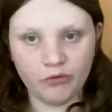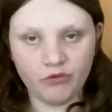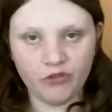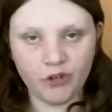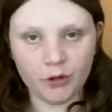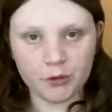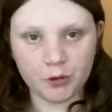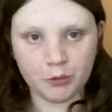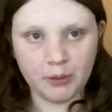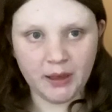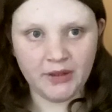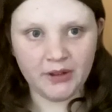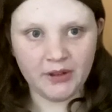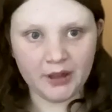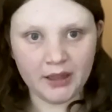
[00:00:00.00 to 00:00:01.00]
filter
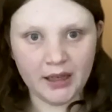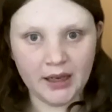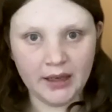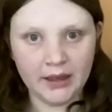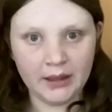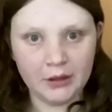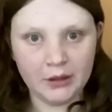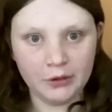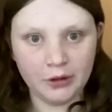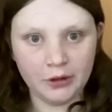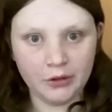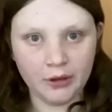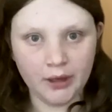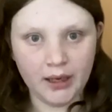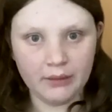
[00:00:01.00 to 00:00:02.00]
by the client and you can
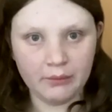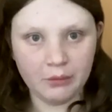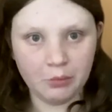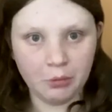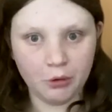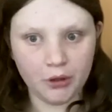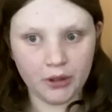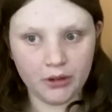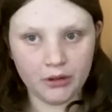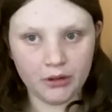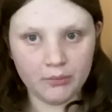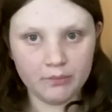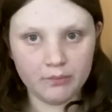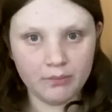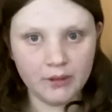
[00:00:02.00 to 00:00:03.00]
go ahead and report it.
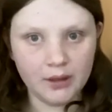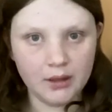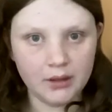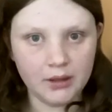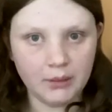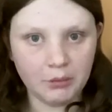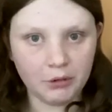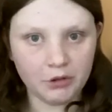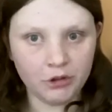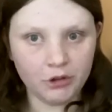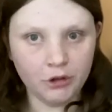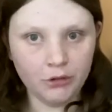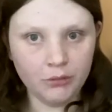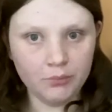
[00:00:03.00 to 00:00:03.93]
Number 2,